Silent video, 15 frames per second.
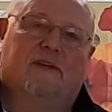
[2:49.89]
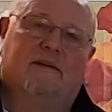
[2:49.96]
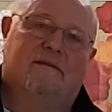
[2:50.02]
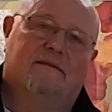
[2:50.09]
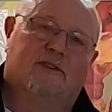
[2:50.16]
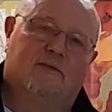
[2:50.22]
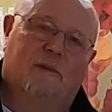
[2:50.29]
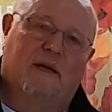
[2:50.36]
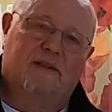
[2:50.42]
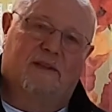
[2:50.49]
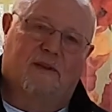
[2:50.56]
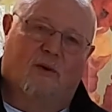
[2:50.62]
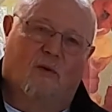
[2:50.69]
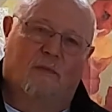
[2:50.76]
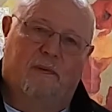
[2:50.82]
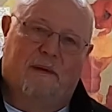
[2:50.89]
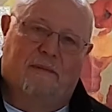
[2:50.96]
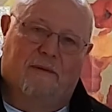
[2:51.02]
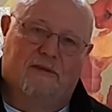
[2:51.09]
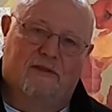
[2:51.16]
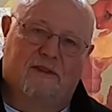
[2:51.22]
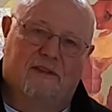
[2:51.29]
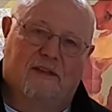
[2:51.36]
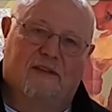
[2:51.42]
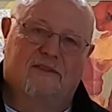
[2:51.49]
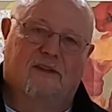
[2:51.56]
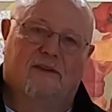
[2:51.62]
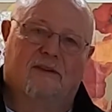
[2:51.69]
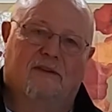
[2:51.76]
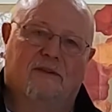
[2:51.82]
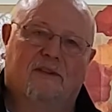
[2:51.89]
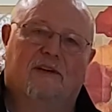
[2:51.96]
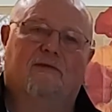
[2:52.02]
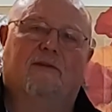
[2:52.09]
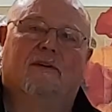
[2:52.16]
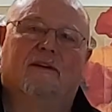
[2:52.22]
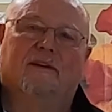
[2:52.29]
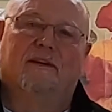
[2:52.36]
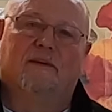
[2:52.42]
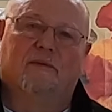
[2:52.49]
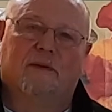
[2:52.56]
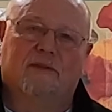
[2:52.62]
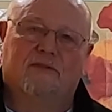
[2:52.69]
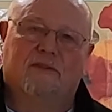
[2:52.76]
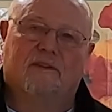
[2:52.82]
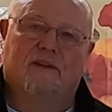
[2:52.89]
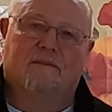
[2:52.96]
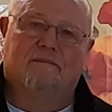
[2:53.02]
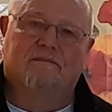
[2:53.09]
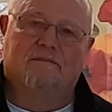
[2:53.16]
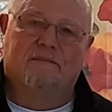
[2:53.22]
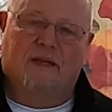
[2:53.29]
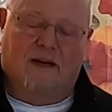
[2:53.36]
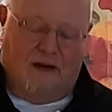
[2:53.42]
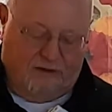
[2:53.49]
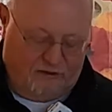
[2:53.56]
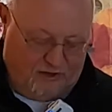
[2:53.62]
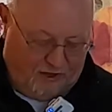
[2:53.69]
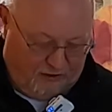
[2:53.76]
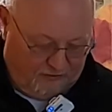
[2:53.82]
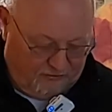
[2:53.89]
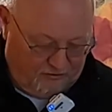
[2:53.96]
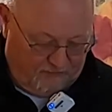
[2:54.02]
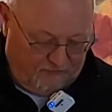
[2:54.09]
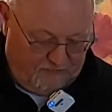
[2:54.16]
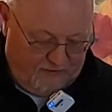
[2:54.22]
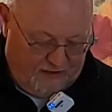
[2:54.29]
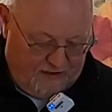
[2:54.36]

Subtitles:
and especially old people, see things a little differently than we see them ourselves.